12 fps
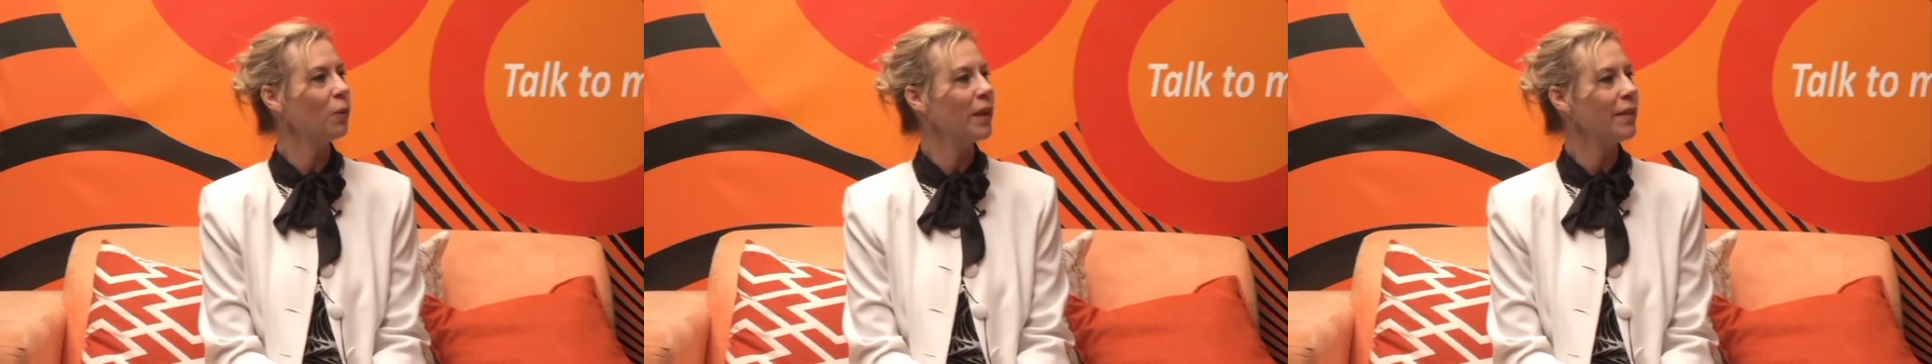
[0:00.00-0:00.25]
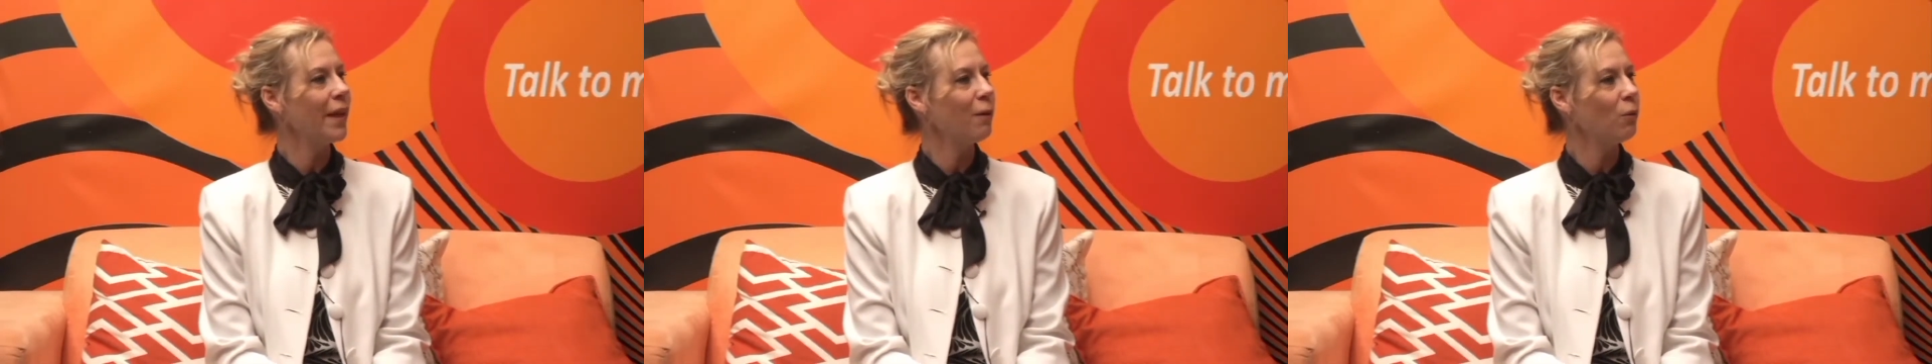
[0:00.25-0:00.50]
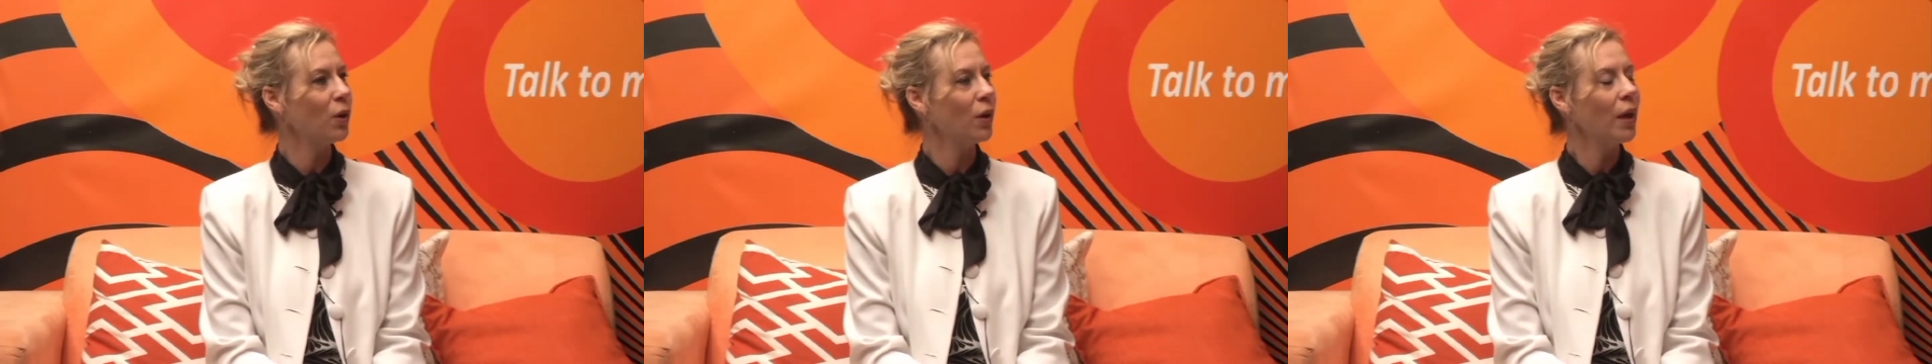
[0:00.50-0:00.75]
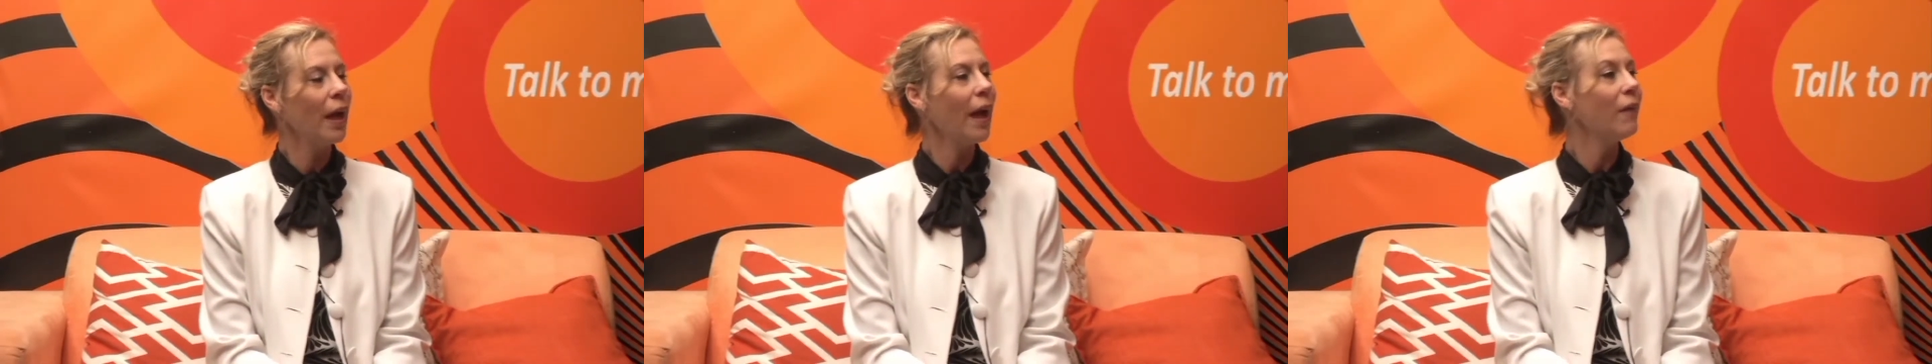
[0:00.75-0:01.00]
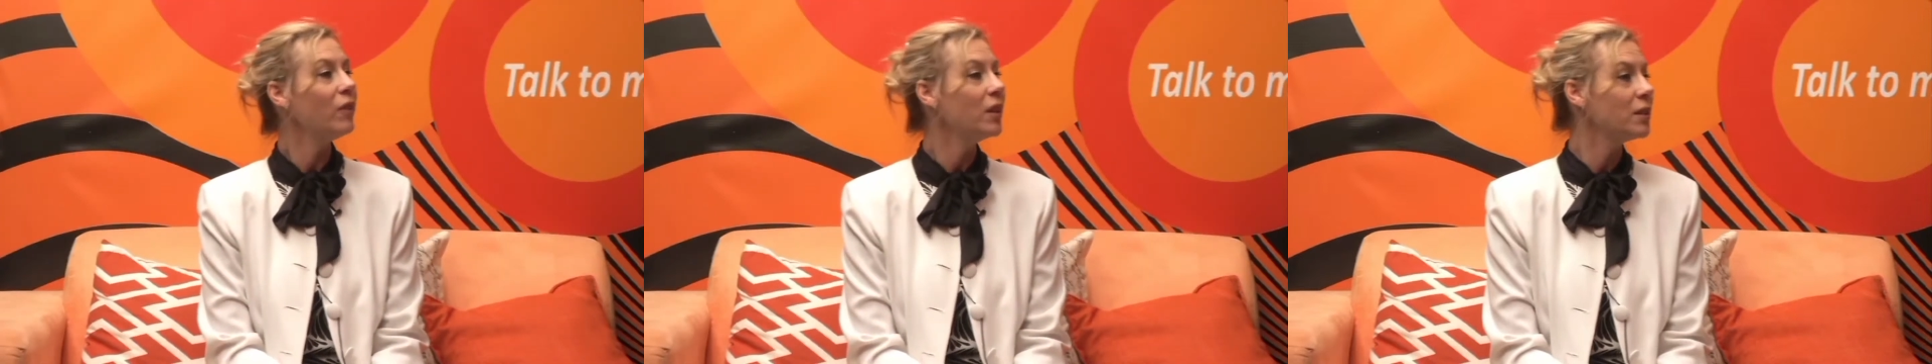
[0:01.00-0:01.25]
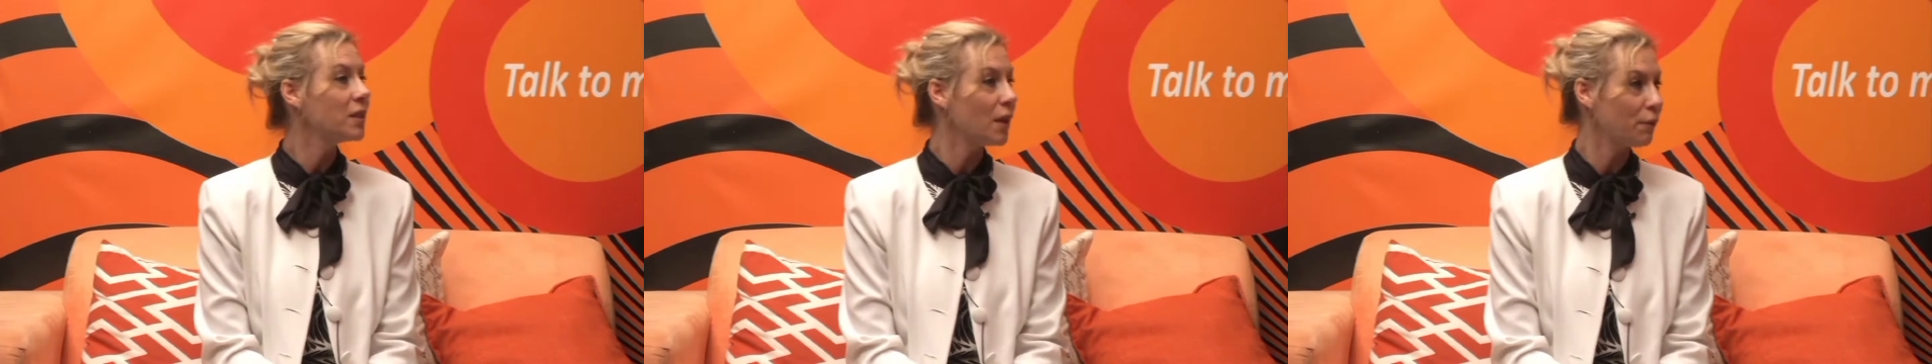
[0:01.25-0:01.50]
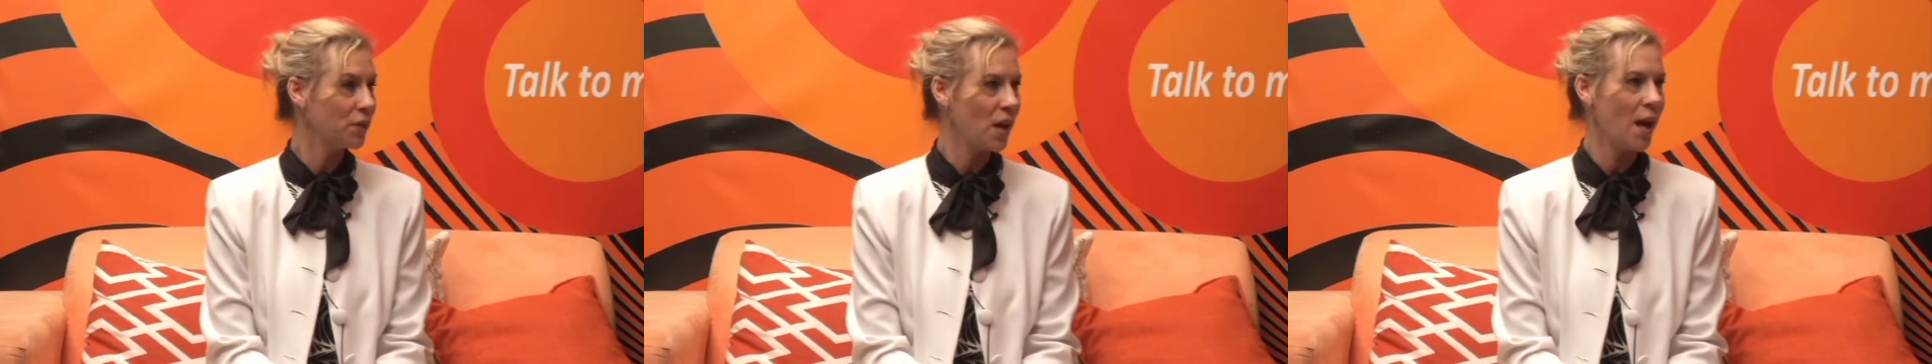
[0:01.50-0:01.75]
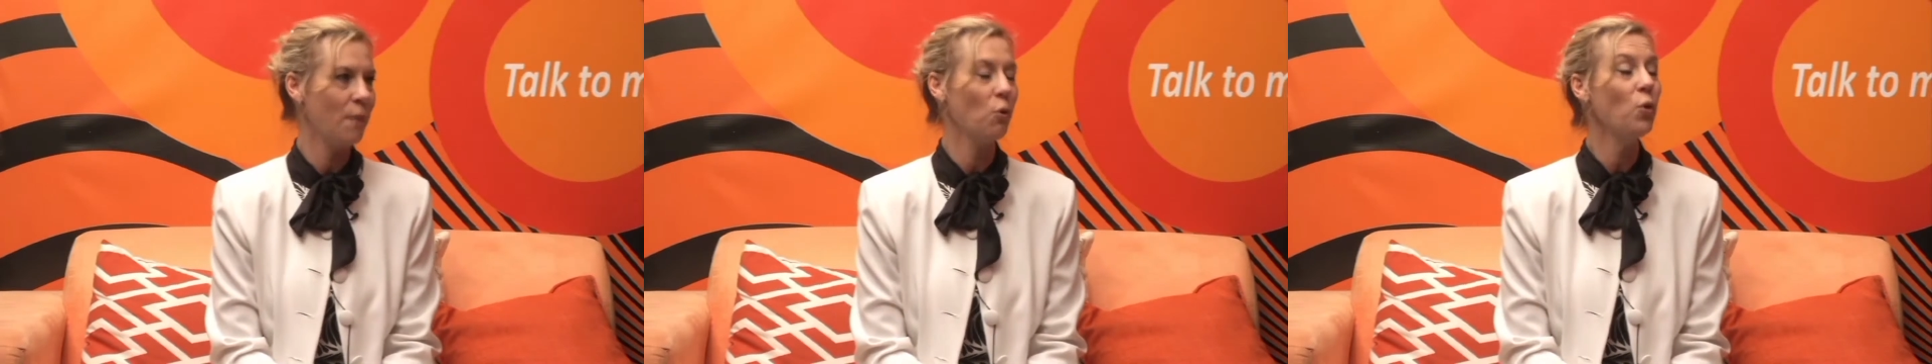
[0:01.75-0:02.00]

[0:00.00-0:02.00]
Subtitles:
when they were having a tough time.